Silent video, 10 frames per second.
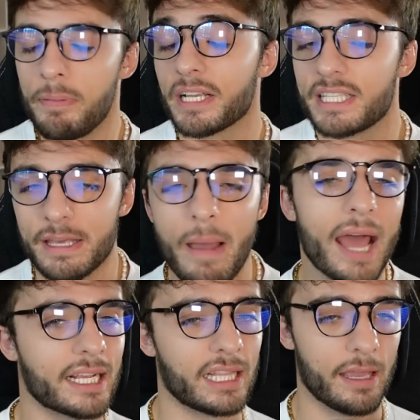Because
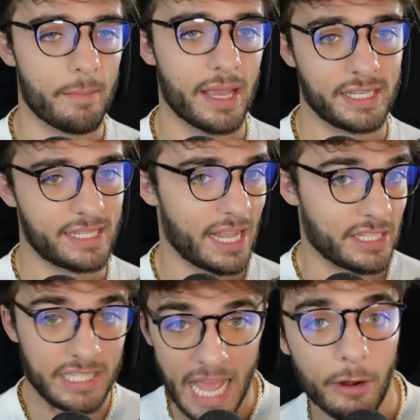thematically it makes
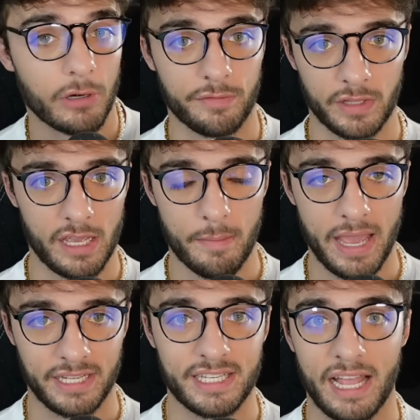sense, narratively it
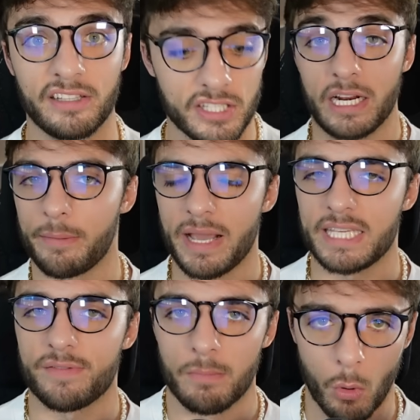makes sense, and it makes
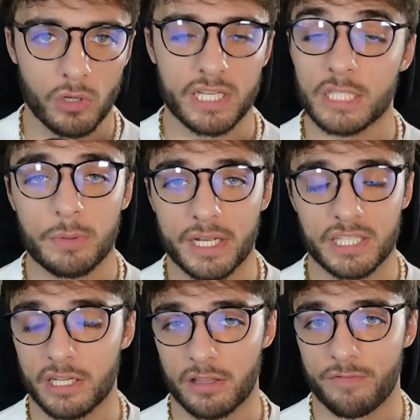even more sense when you
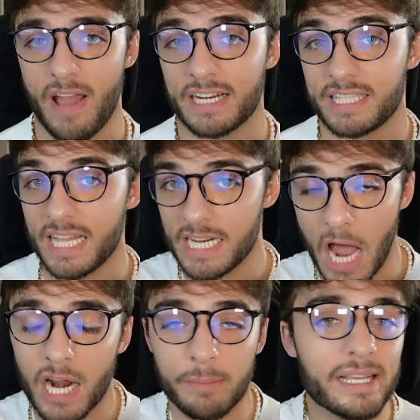consider the fact that
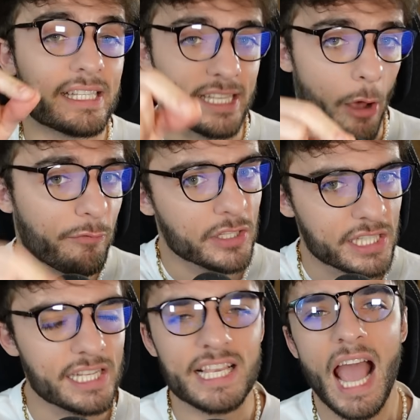Nanami's
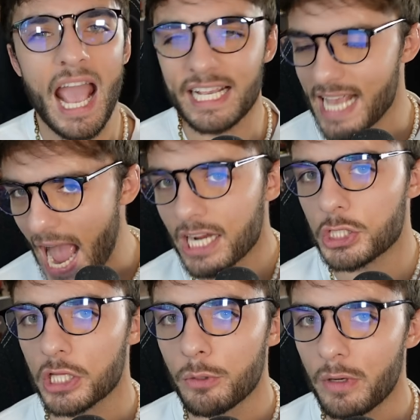selflessness is
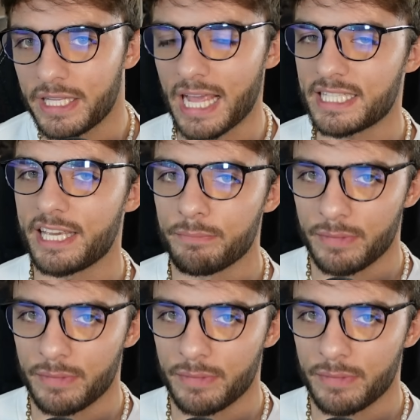actually what gets him